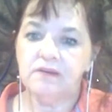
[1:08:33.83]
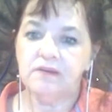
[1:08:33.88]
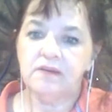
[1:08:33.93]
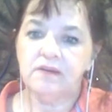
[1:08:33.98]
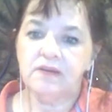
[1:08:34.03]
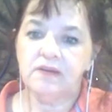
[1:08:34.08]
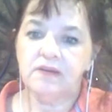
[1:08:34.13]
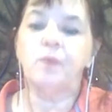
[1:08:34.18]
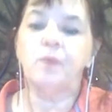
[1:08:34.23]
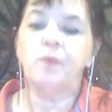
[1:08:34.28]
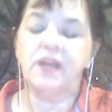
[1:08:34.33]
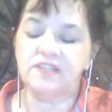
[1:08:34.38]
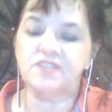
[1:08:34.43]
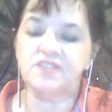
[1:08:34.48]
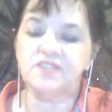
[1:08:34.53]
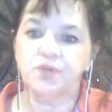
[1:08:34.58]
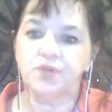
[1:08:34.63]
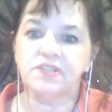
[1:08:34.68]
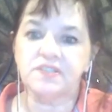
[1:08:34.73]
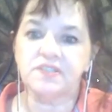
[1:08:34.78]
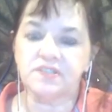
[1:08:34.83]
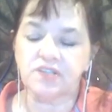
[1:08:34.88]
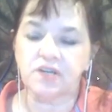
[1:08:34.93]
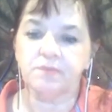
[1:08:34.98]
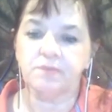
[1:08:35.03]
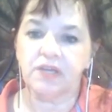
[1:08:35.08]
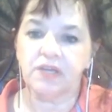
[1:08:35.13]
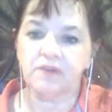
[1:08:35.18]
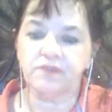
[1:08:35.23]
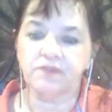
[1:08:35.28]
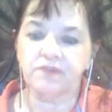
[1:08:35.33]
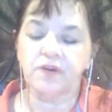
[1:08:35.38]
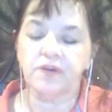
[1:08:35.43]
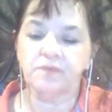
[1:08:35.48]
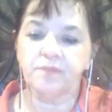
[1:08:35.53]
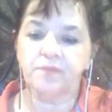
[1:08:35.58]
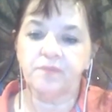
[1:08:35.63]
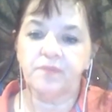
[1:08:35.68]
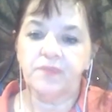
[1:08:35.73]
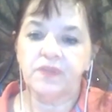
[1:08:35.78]
and where this word is coming
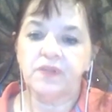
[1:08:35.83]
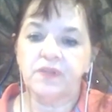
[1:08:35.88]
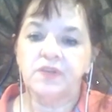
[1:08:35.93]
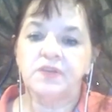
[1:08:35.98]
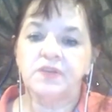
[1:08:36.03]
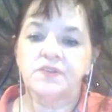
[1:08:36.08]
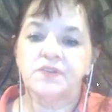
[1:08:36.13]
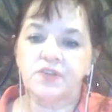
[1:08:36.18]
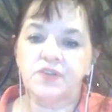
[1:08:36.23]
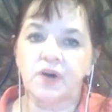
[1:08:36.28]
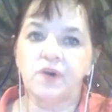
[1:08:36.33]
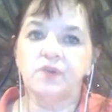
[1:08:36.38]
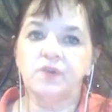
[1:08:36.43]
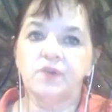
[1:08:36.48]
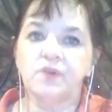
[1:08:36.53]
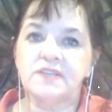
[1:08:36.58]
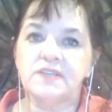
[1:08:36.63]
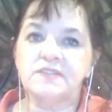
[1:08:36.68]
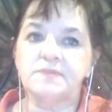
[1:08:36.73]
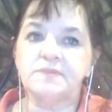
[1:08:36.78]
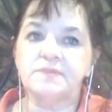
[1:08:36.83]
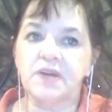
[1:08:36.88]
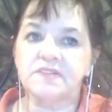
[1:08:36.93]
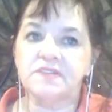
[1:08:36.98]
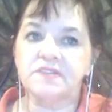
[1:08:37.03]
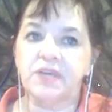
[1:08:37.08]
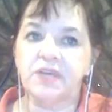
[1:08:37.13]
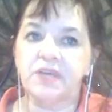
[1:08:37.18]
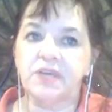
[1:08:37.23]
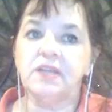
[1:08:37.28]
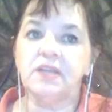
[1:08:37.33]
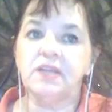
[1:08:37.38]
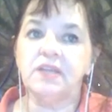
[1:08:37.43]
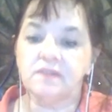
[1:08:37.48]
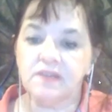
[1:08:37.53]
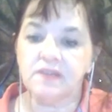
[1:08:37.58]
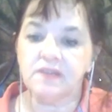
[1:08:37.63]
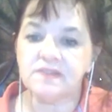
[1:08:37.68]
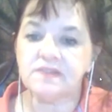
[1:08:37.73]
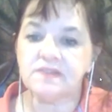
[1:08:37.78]
from. So this must be
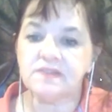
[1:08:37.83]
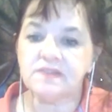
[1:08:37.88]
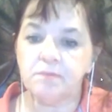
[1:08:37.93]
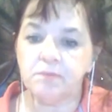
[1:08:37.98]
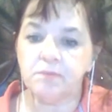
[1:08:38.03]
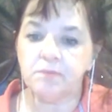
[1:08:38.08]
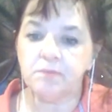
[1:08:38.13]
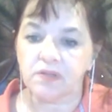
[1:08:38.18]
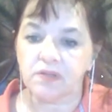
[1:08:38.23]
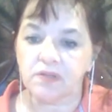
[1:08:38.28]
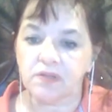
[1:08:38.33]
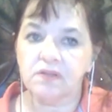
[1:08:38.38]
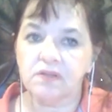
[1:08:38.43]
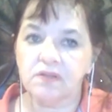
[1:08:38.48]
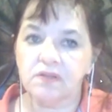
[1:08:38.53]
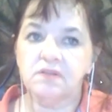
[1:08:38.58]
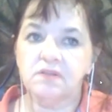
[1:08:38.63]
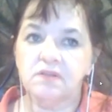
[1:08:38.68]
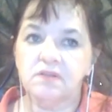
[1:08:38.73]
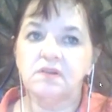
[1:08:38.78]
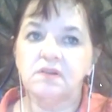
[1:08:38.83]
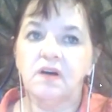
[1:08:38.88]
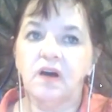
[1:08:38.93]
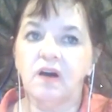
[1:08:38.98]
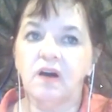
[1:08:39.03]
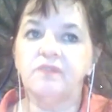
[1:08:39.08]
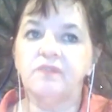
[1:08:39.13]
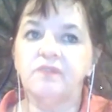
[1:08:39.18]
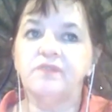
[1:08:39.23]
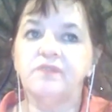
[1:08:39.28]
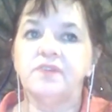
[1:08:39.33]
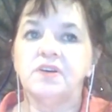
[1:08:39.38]
the symbol of.